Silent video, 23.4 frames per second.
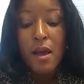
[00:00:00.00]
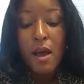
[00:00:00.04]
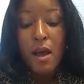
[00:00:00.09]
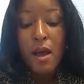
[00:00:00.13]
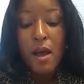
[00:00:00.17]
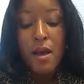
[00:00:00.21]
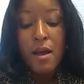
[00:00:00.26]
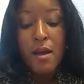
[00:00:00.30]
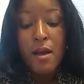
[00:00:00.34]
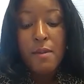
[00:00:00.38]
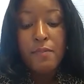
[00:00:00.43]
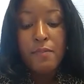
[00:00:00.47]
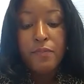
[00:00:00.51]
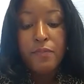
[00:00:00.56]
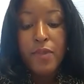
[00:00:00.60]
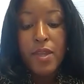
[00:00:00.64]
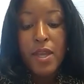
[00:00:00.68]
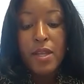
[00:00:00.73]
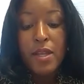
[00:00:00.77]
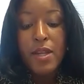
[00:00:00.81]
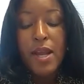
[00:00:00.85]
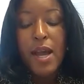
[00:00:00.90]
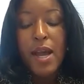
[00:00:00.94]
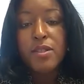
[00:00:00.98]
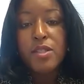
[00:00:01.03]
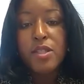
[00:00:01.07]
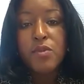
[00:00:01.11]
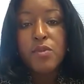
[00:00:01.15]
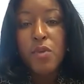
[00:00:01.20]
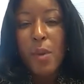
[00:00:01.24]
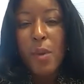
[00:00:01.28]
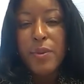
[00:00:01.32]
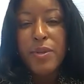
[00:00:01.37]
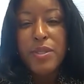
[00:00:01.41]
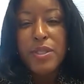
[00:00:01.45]
um, and not just
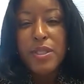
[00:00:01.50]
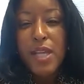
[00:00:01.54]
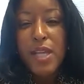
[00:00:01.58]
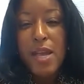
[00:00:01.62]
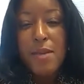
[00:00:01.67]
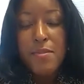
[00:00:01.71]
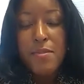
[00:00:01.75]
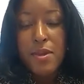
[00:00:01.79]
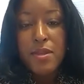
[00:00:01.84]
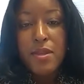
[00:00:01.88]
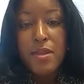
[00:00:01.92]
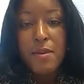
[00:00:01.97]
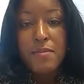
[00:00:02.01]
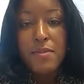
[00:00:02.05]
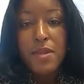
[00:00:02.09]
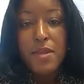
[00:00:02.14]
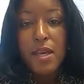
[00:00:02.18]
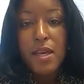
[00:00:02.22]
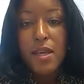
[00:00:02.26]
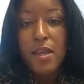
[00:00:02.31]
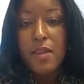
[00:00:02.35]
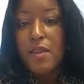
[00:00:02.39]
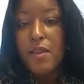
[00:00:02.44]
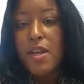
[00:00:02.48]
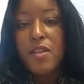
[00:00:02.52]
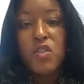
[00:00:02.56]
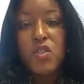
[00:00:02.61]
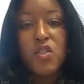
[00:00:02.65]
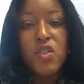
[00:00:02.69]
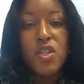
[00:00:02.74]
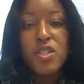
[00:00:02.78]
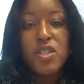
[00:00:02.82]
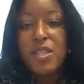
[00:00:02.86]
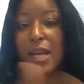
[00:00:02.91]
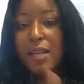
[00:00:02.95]
rubber stamping them thinking it's
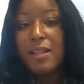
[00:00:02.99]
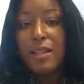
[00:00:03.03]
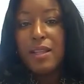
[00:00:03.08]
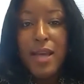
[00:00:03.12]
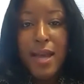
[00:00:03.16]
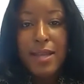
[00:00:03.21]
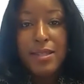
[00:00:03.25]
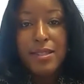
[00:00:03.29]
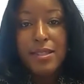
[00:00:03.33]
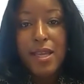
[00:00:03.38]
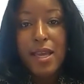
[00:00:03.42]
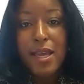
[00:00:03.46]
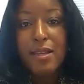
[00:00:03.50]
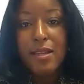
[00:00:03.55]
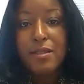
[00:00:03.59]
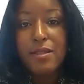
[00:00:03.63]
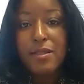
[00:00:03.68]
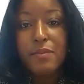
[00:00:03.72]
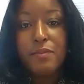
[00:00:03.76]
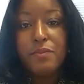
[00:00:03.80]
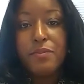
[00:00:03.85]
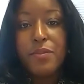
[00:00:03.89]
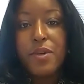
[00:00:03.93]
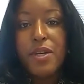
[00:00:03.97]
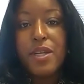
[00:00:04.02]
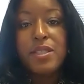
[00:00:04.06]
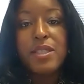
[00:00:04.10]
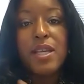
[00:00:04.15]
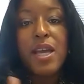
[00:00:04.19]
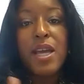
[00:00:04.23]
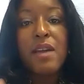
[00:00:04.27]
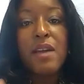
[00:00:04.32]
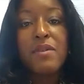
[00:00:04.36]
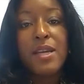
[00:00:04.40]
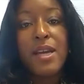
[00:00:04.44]
just like the last case, because
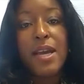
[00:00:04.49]
every